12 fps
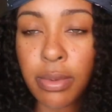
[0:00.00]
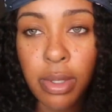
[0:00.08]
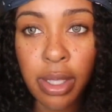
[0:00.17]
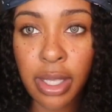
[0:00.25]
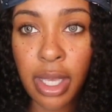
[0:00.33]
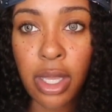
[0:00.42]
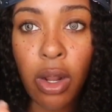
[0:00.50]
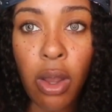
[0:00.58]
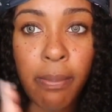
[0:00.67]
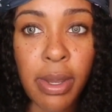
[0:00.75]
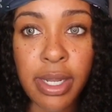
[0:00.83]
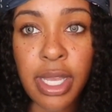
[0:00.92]
again,
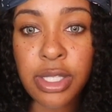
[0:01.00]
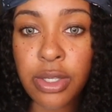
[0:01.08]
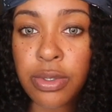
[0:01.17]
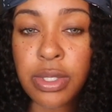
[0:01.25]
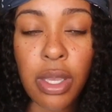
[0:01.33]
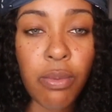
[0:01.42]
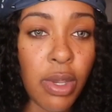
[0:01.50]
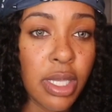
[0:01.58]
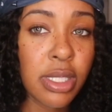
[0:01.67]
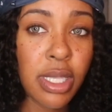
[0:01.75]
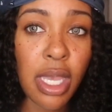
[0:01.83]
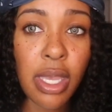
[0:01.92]
on Monday, Tuesday,
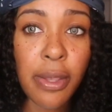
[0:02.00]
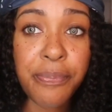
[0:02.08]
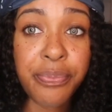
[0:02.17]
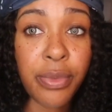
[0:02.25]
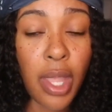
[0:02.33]
Wednesday,